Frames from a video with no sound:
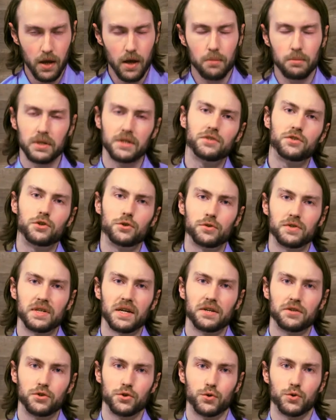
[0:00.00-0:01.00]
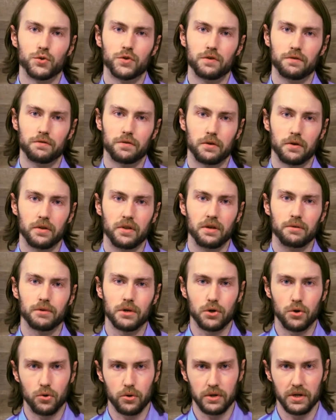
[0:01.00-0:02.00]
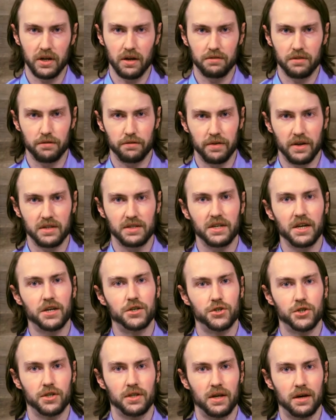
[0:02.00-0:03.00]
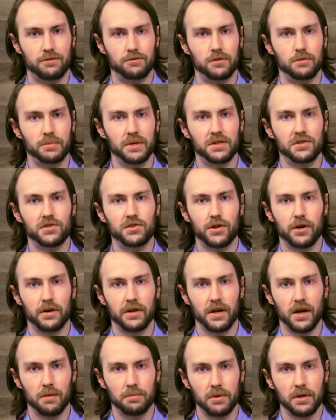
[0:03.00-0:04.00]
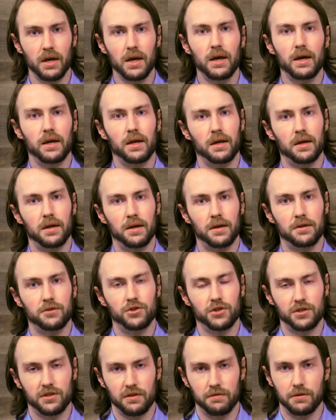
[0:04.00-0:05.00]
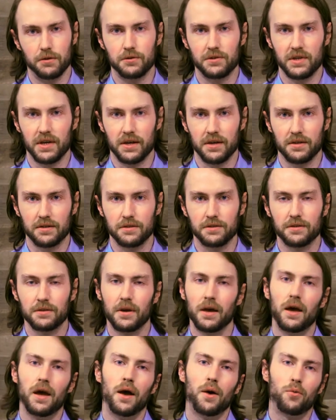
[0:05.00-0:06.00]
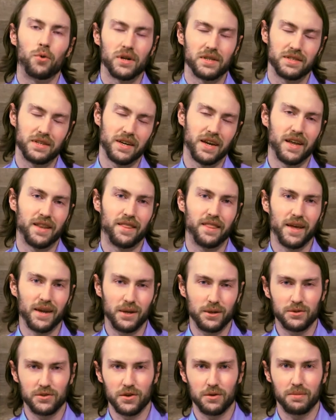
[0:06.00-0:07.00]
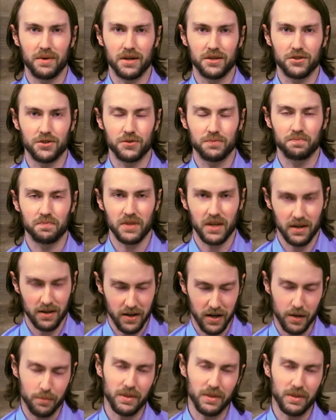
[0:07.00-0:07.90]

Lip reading: Please do stay tuned for the recording of the Fantasia that will be starting up in just a few seconds. Once again, thank you so much, and God